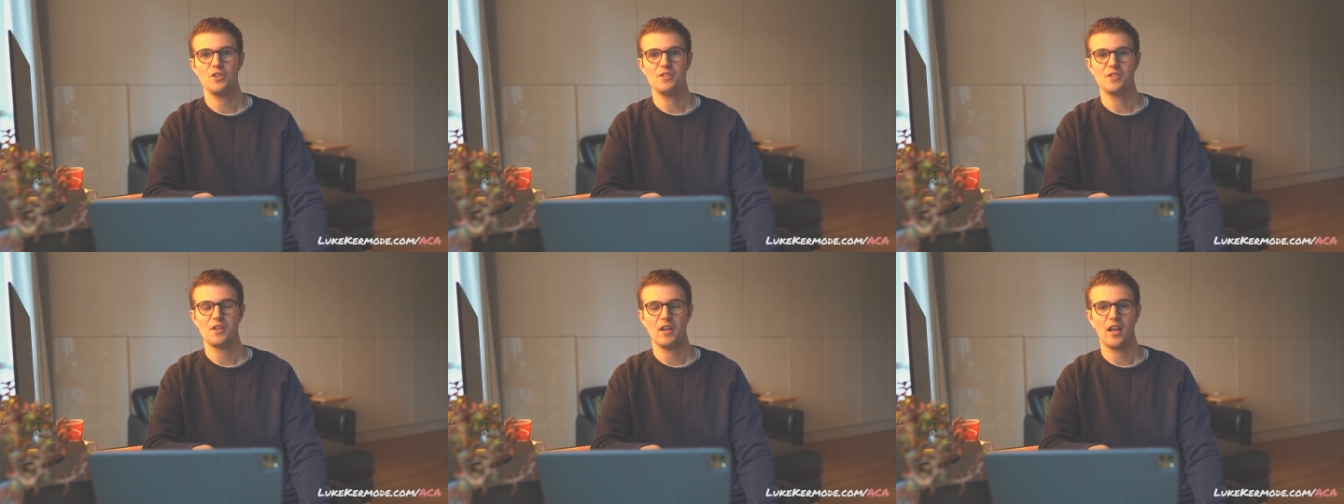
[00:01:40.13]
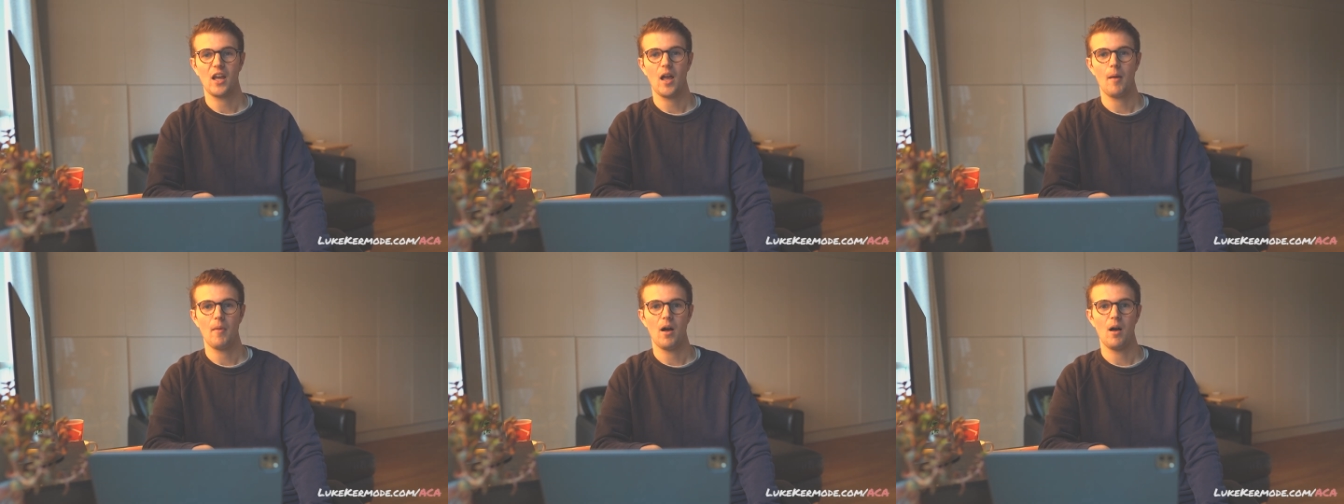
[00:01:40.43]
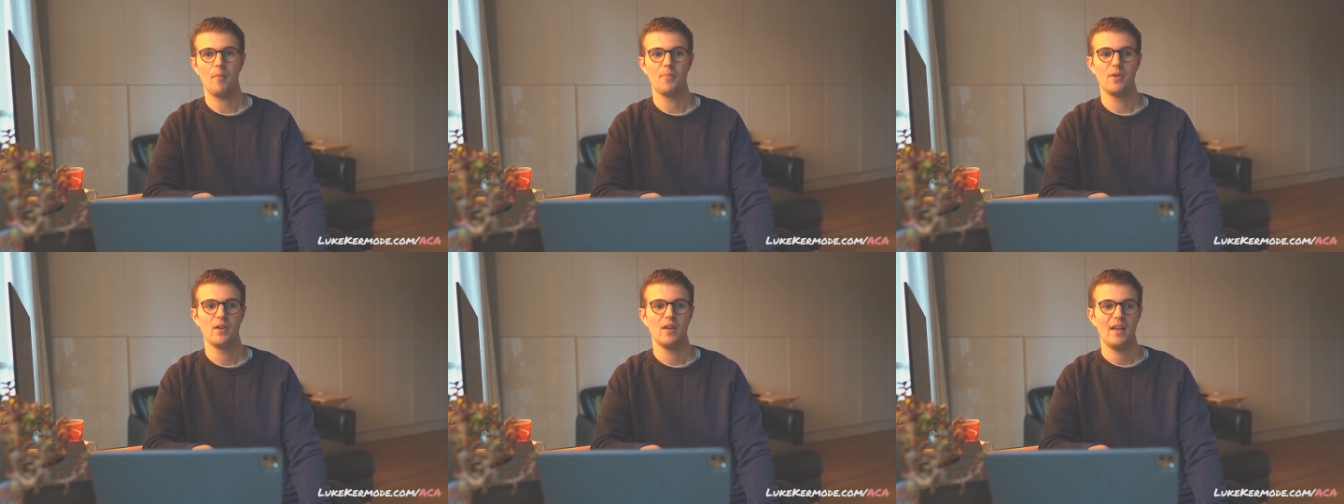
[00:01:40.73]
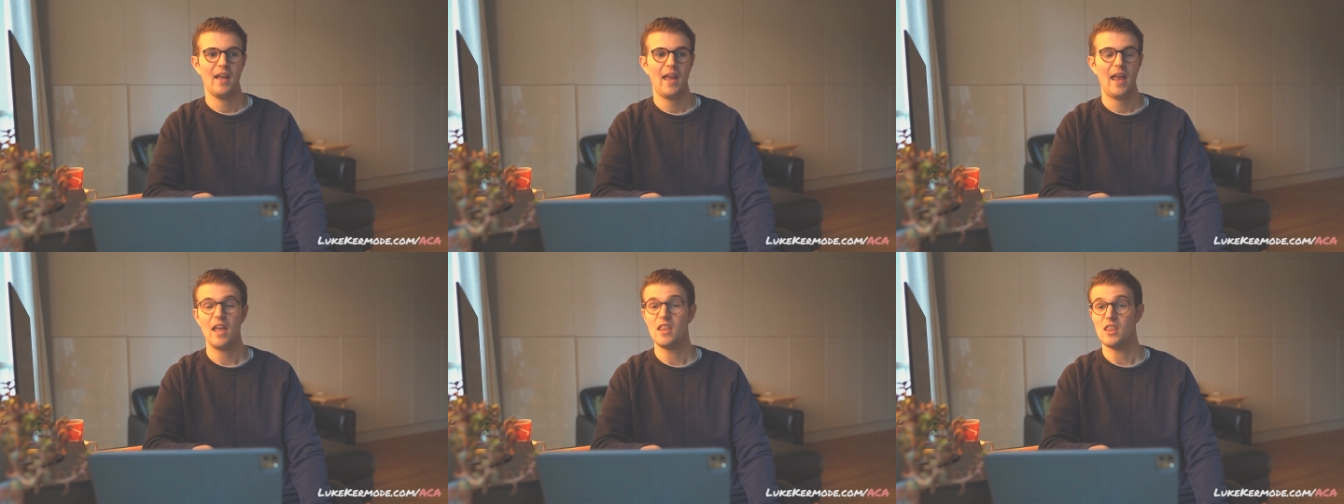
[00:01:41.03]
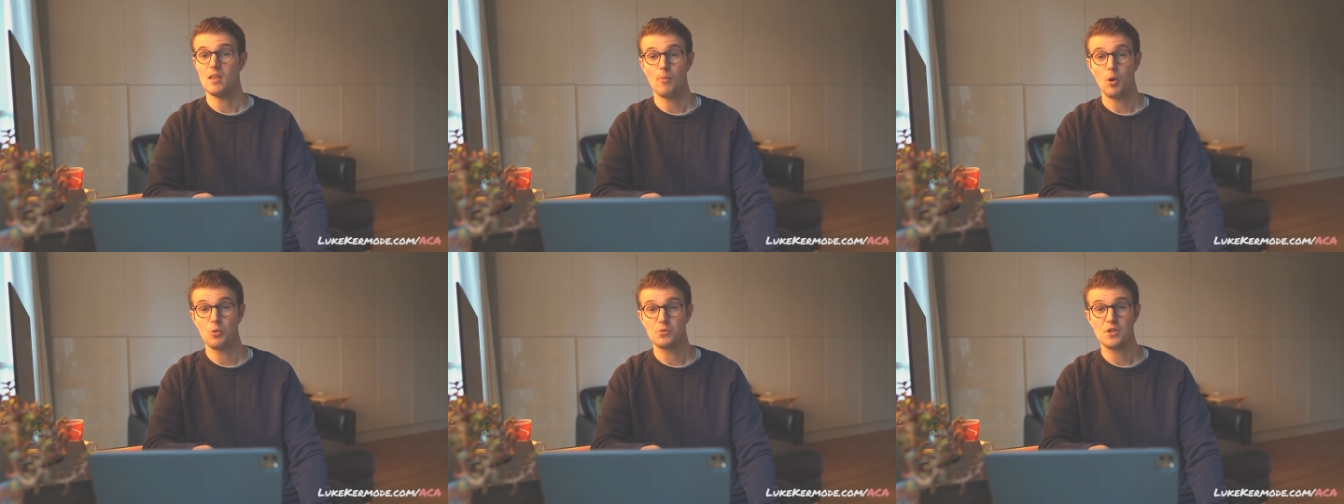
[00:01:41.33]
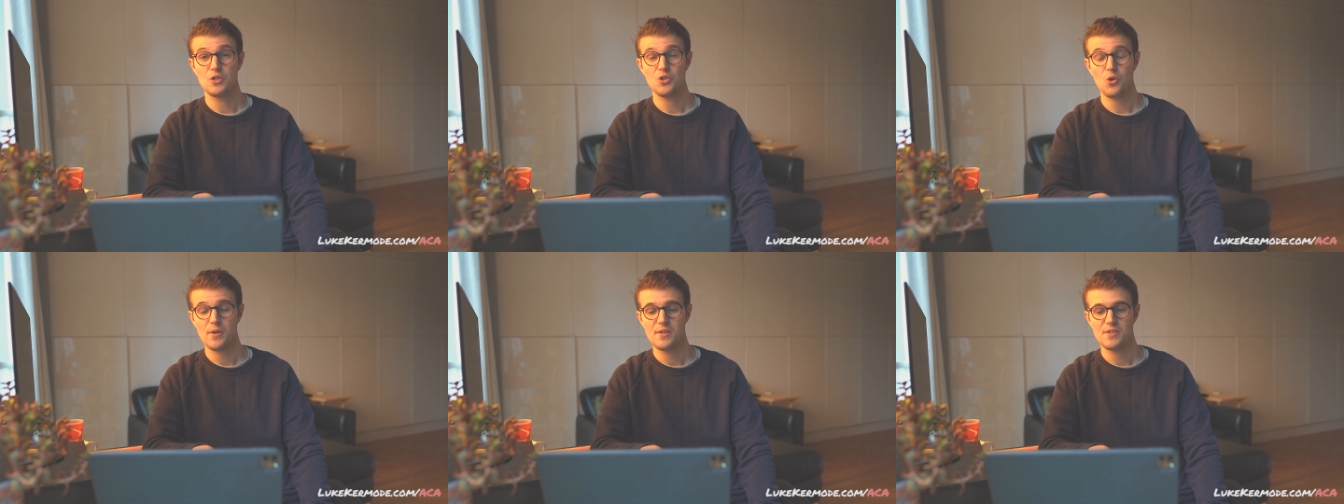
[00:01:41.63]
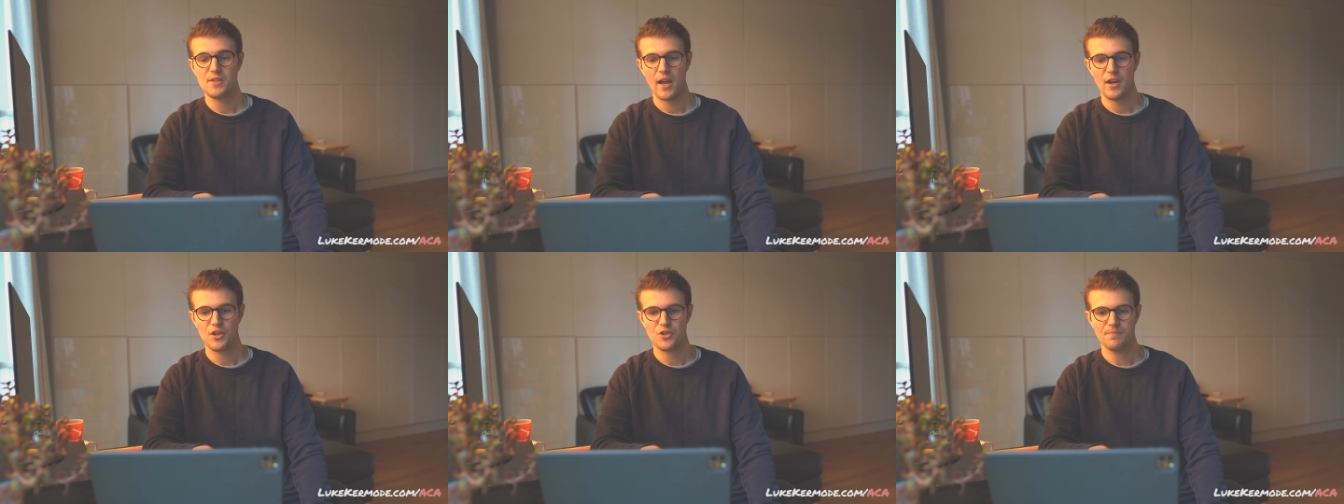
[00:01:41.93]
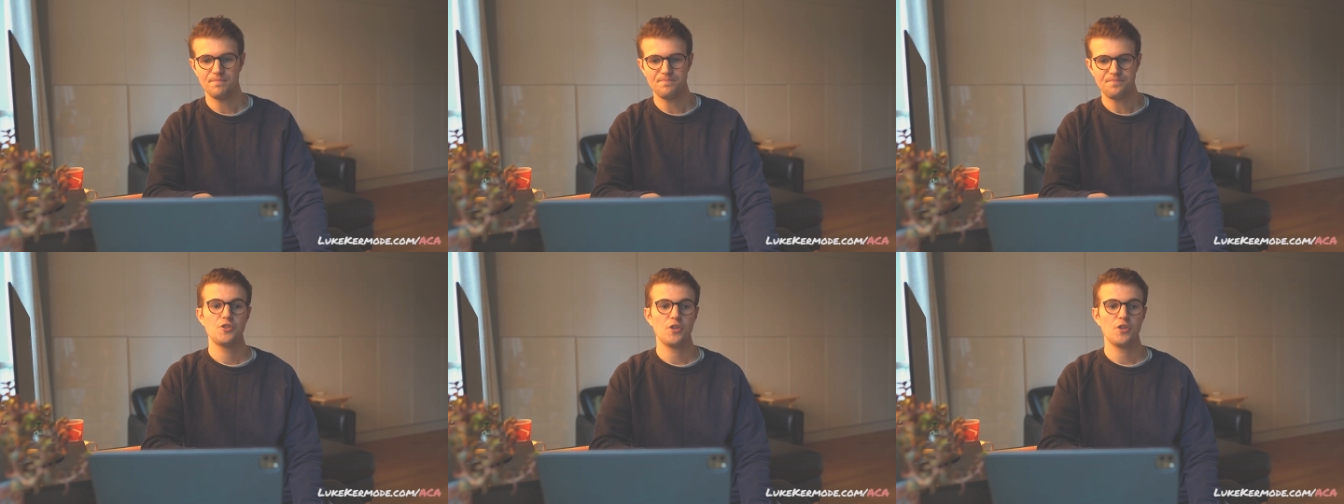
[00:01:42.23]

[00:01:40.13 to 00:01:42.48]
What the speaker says: is going to come up in the multi-choice section,